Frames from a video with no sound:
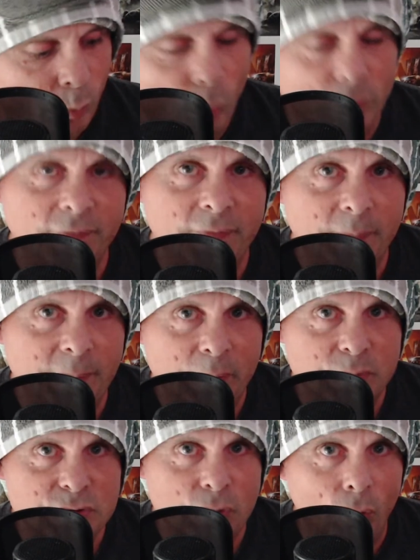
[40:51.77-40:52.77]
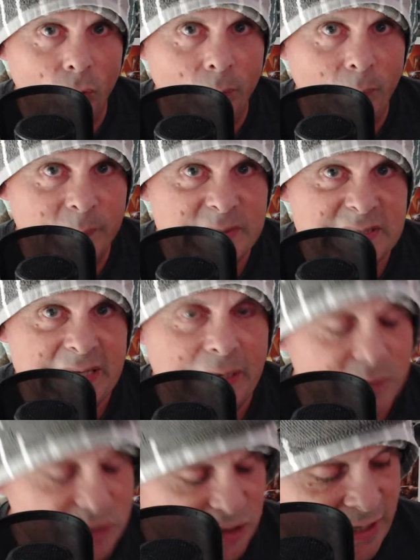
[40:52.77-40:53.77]
of them, there was a horrible mistake
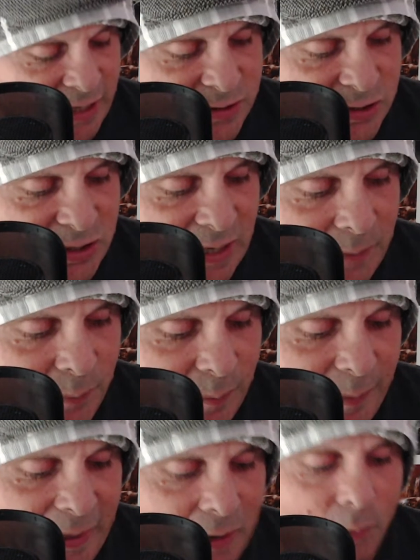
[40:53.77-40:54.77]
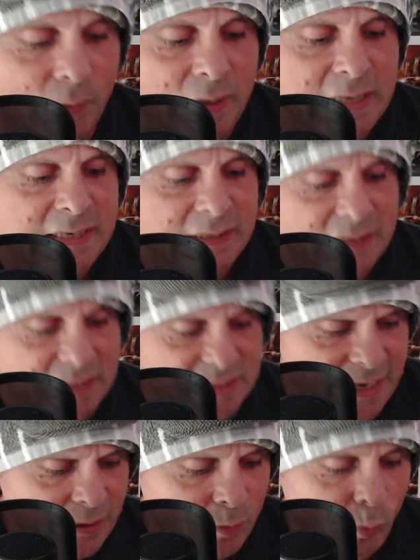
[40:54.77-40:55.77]
which changed the shape of the battle. The
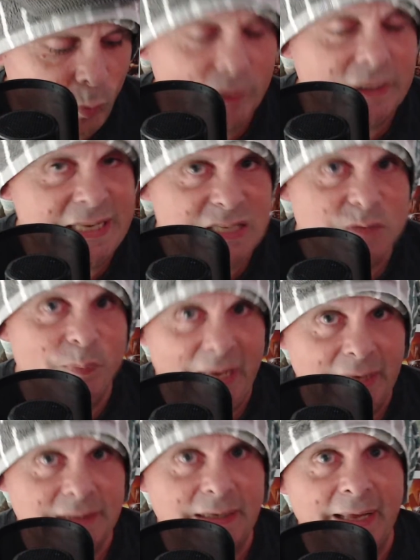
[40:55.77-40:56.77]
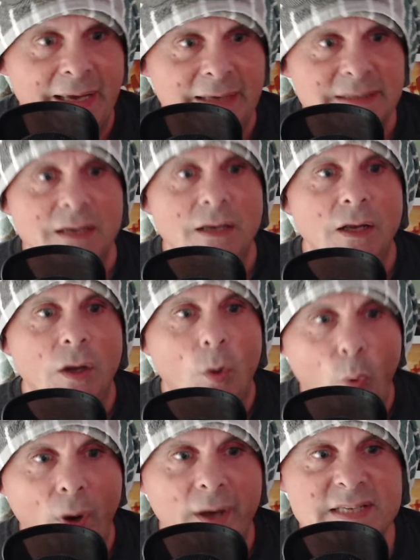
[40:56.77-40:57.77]
second one is being delayed.
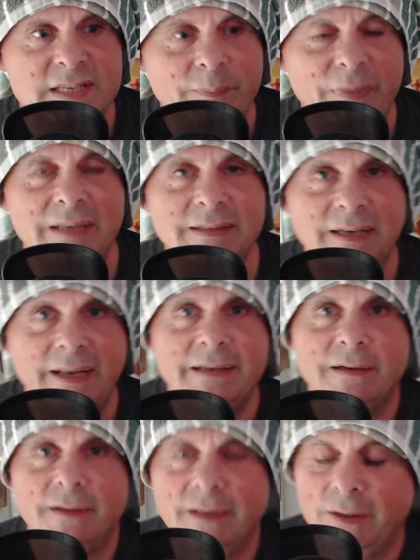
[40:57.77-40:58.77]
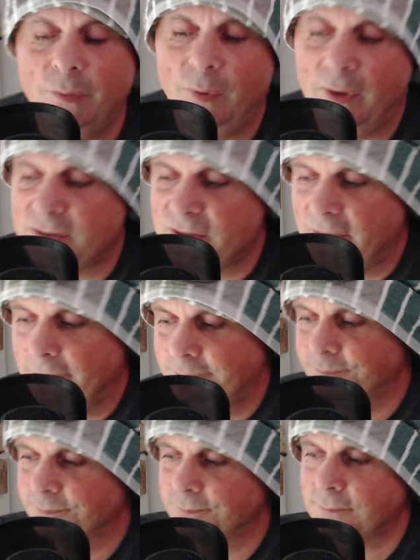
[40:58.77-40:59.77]
Why is it being delayed, I hear you ask?
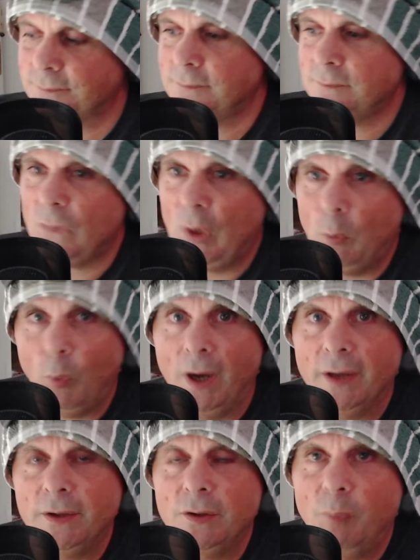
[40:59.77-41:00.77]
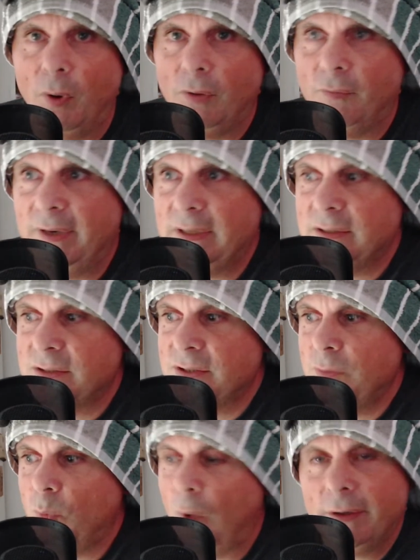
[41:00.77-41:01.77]
Why are you bothering to?
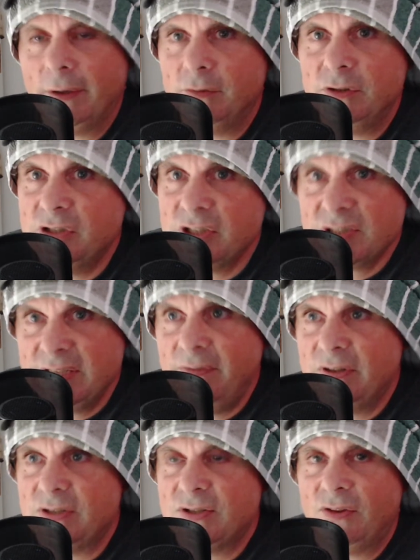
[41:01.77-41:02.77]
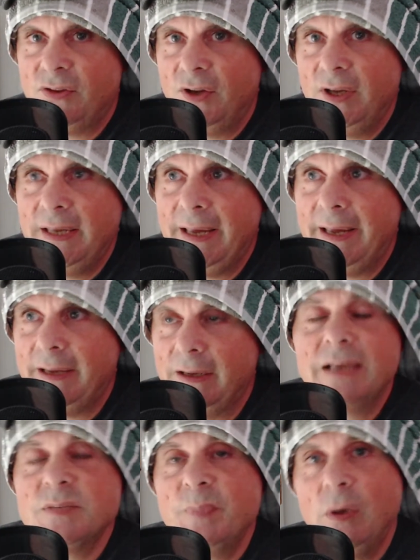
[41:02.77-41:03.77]
Why don't you just give us the 30k? Yeah,
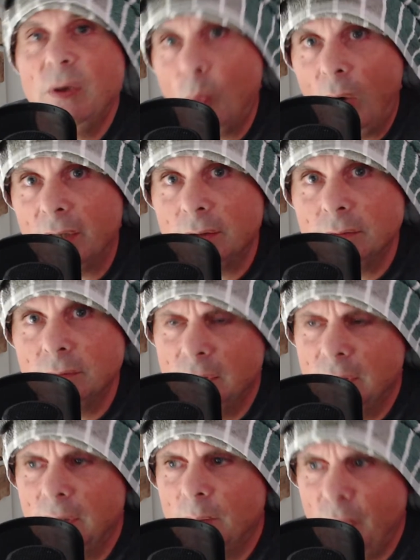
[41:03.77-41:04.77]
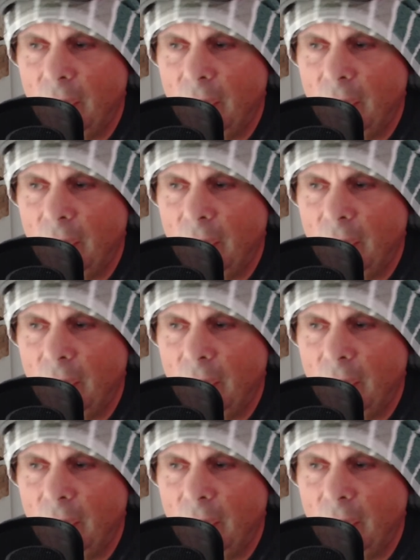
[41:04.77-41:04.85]
it's been a while. Put a